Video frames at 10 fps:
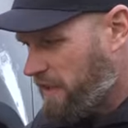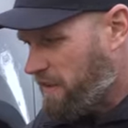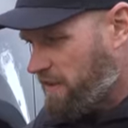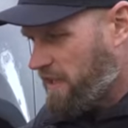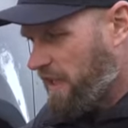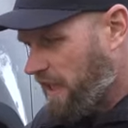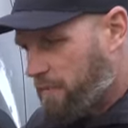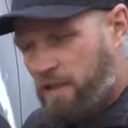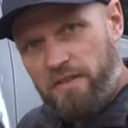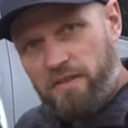you just get
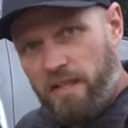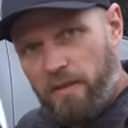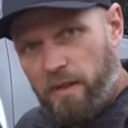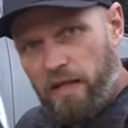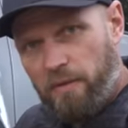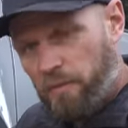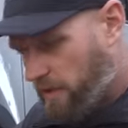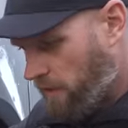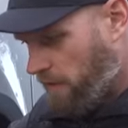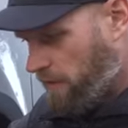ABS straight away when
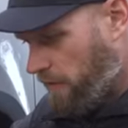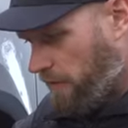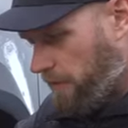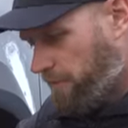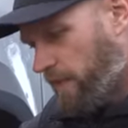you're off-road.